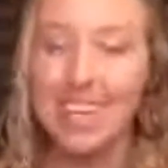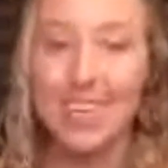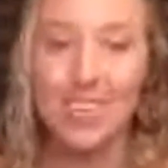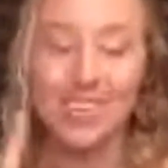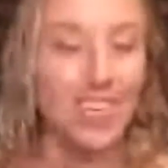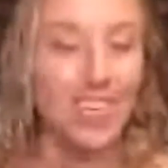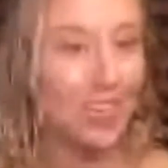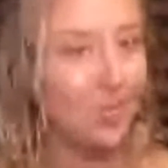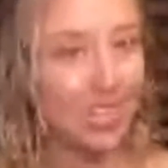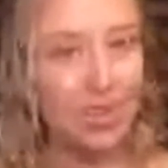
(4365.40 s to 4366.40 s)
which is
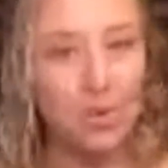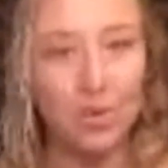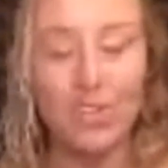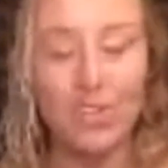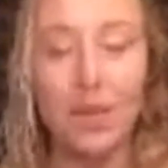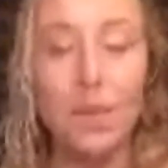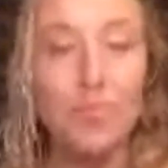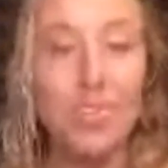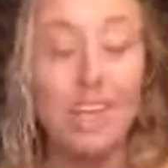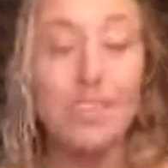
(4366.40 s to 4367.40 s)
another really cool thing.
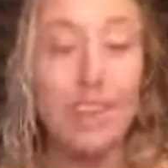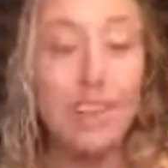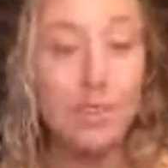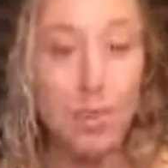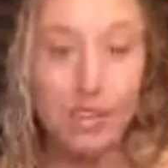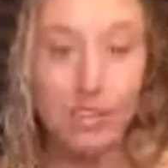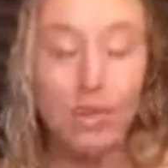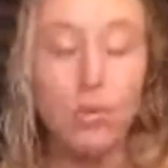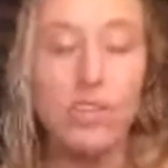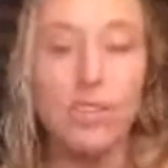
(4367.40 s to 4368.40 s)
Sex
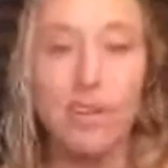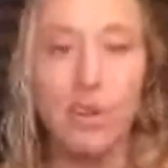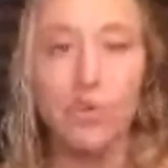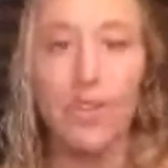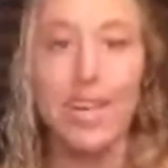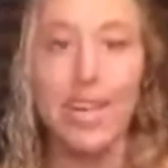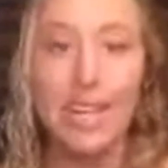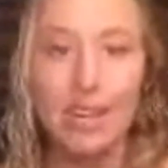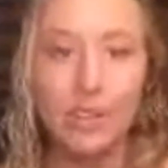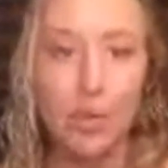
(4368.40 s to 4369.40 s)
magic, which is very
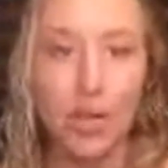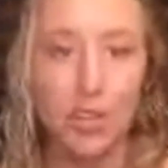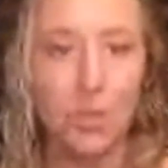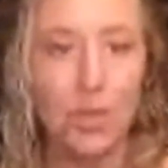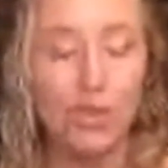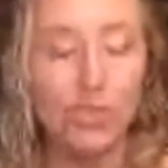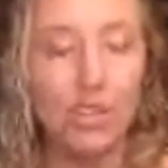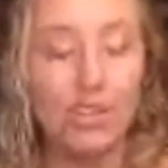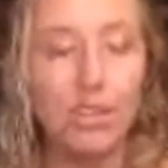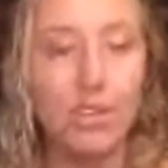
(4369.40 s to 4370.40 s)
related to orgasmic
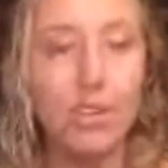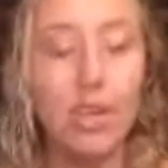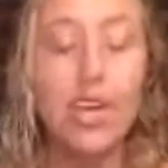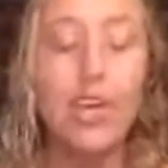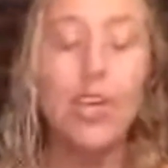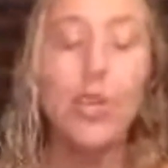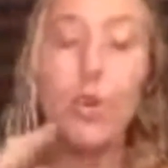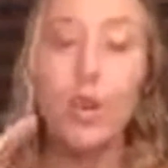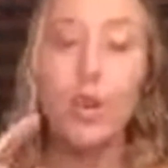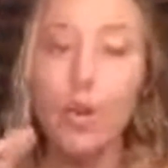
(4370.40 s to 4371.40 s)
manifestation. You
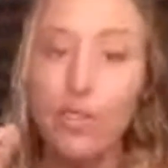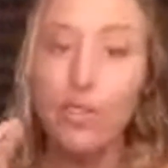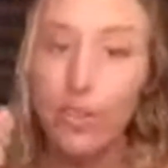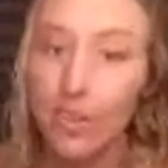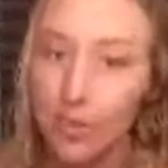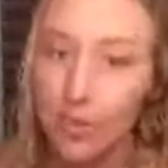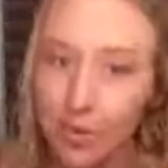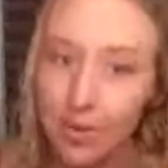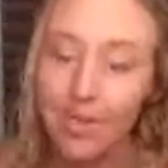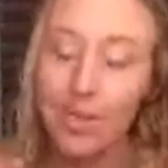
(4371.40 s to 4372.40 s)
will also
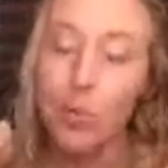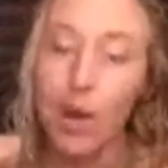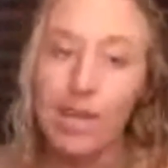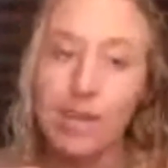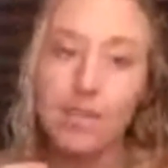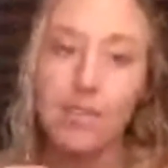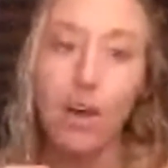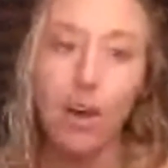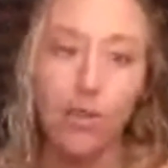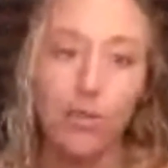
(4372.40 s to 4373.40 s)
learn the practice
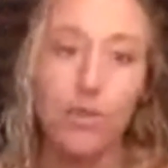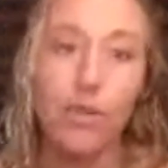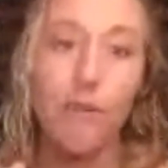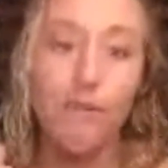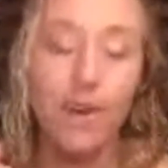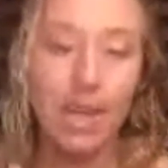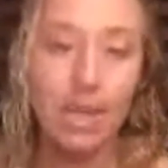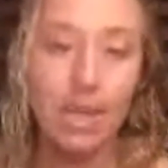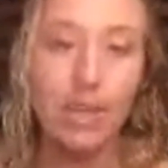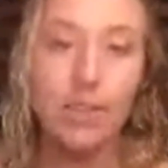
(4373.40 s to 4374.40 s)
of
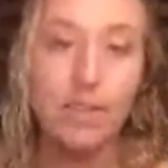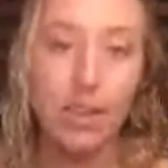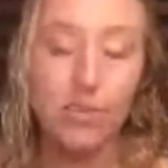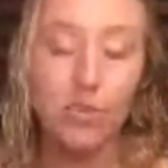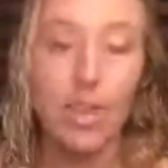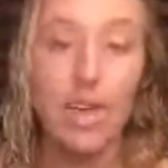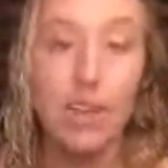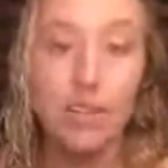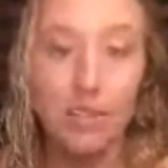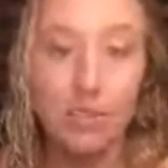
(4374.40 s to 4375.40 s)
refining sexual
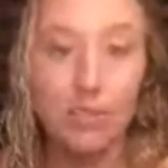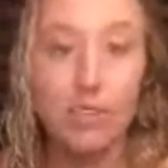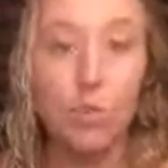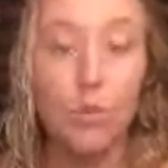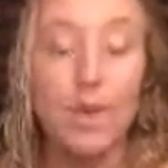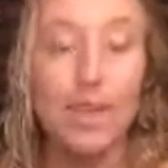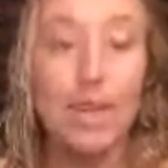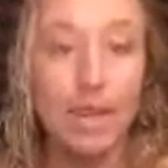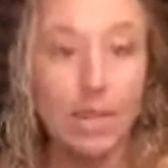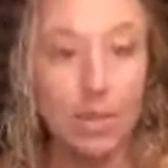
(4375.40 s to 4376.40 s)
energy. So this will be a
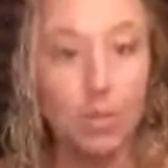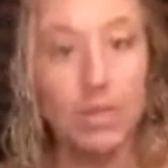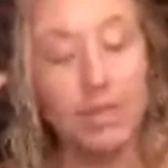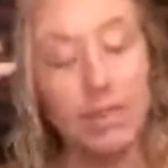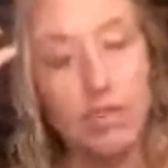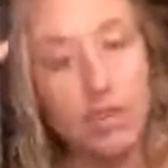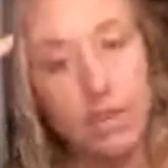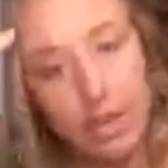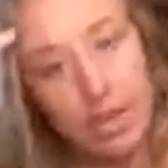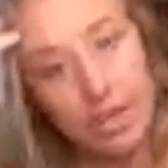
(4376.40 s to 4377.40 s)
guided
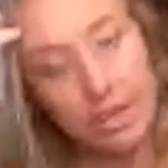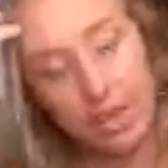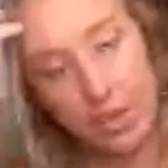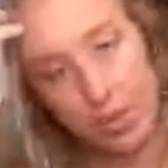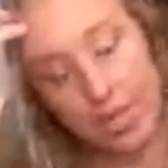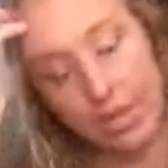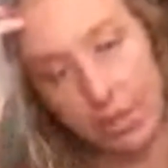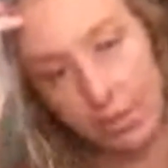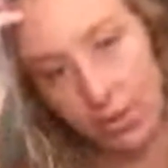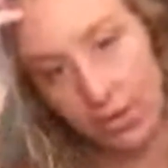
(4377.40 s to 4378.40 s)
meditation that you can
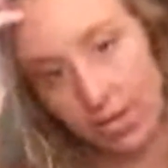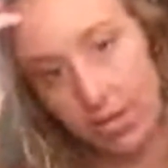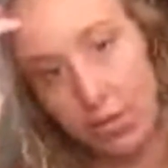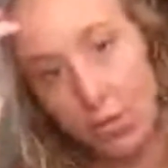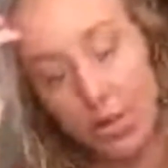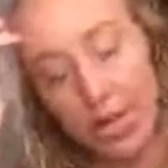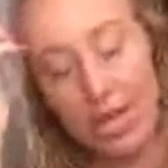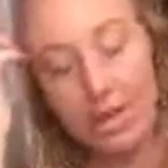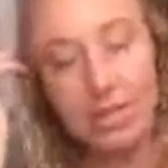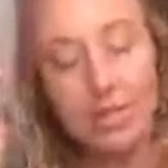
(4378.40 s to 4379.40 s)
learn and
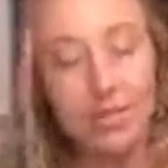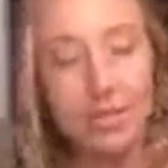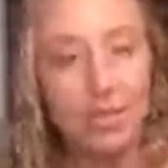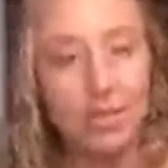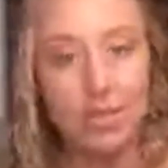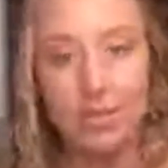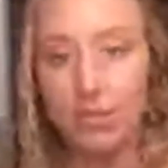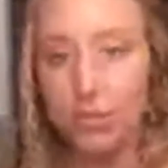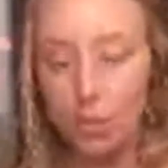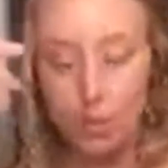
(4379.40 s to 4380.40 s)
utilize
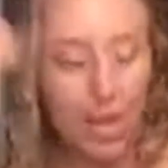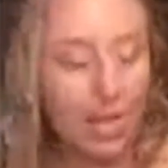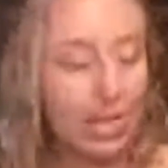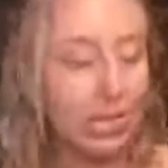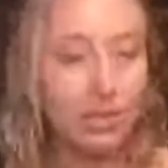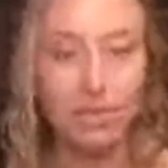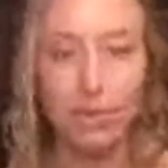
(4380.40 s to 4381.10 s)
to balance,